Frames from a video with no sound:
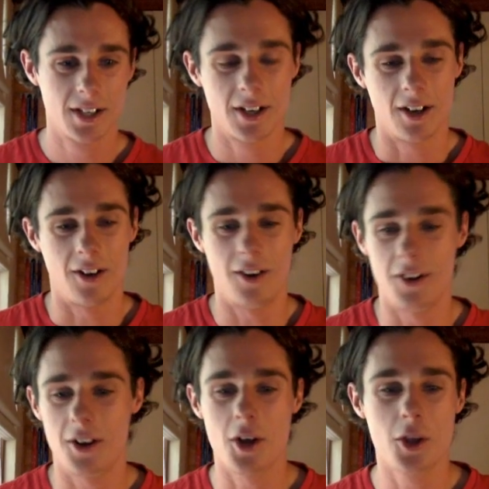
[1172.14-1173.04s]
Oh,
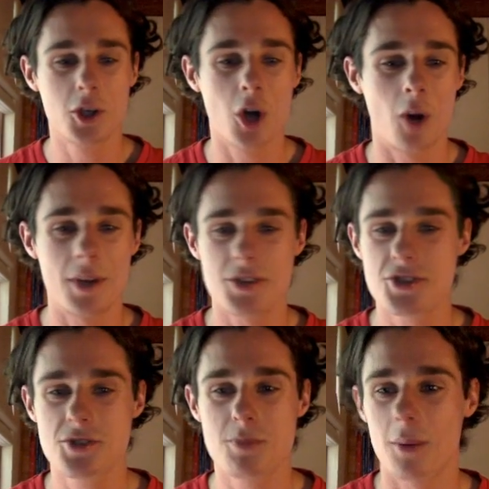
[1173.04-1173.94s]
I know the
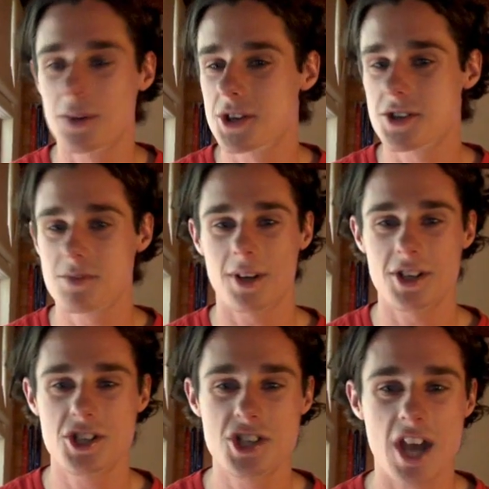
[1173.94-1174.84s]
comments is probably just bloody
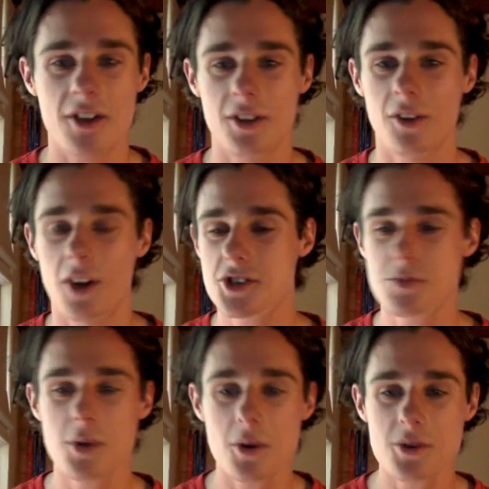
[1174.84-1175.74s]
shouting it like,
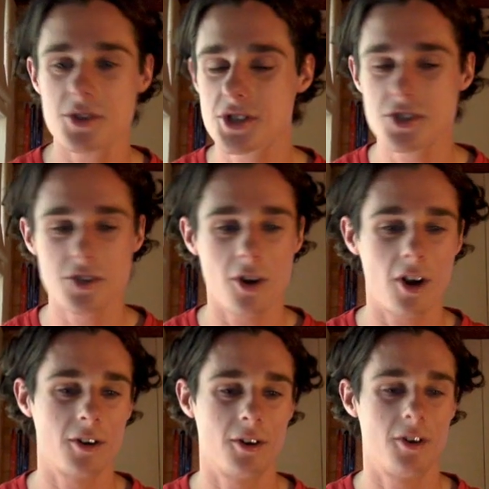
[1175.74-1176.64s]
Spills, it's this
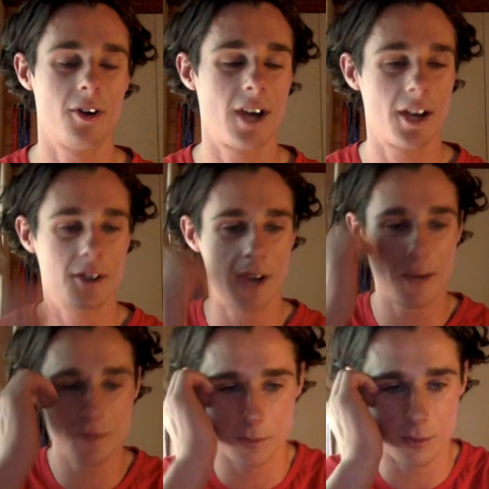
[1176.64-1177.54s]
guy. Oh, I had an
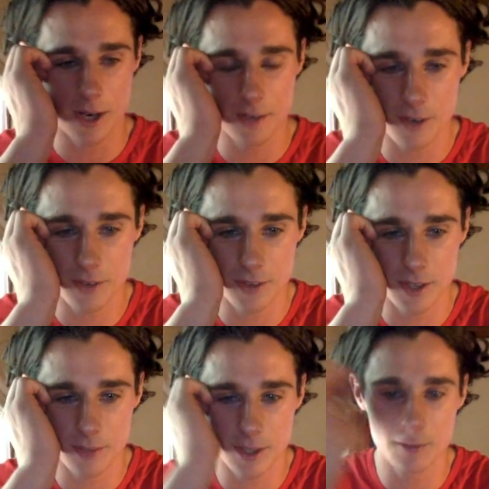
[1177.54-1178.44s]
absolute brain fade
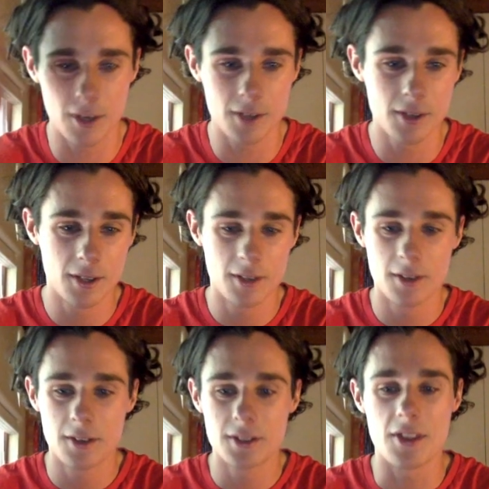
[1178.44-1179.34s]
there. But anyway,
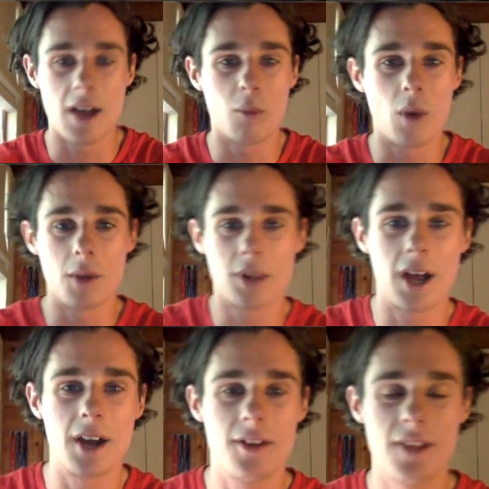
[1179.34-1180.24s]
yeah, that one
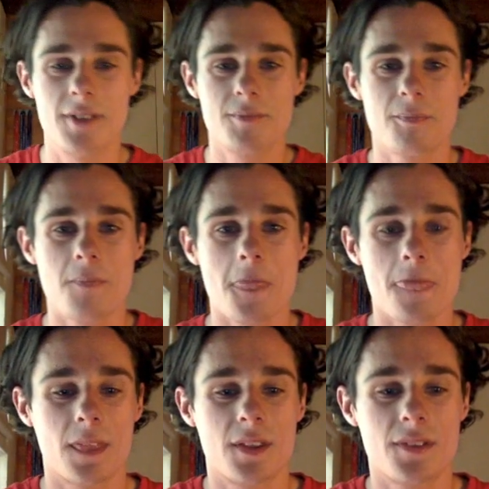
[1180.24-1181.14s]
player that
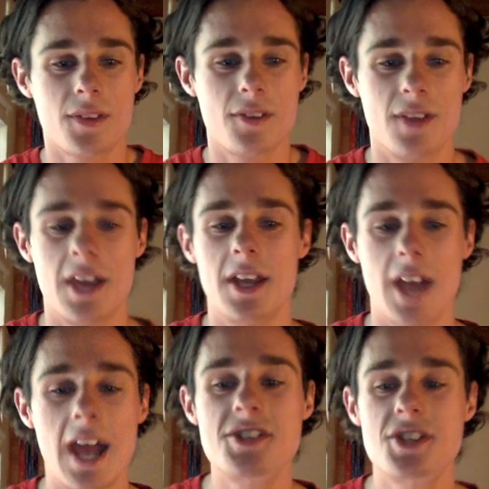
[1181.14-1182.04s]

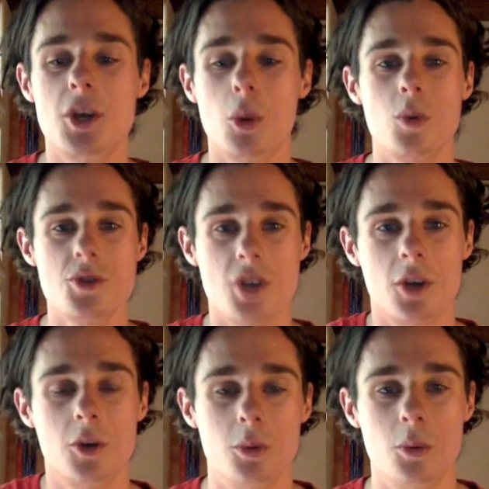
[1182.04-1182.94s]
he still was a
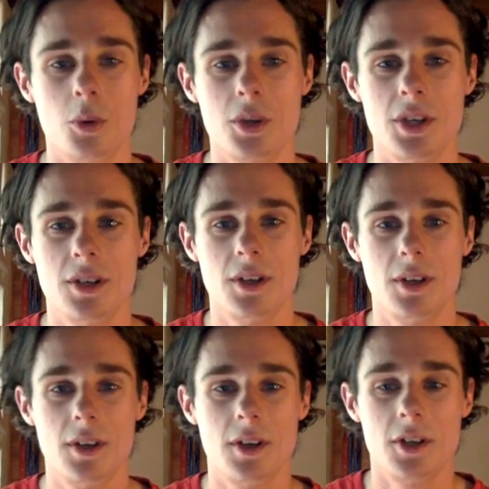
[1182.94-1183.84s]
good rookie.
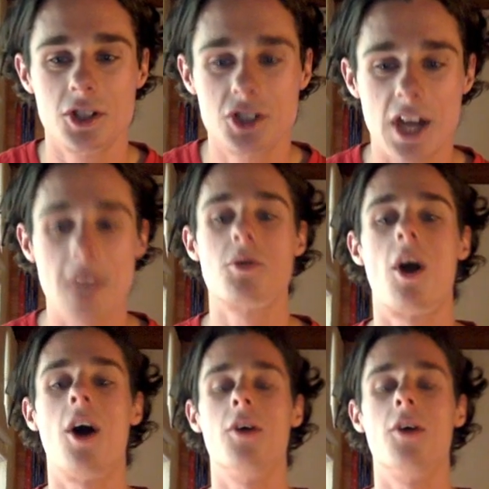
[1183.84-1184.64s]
James Rowe,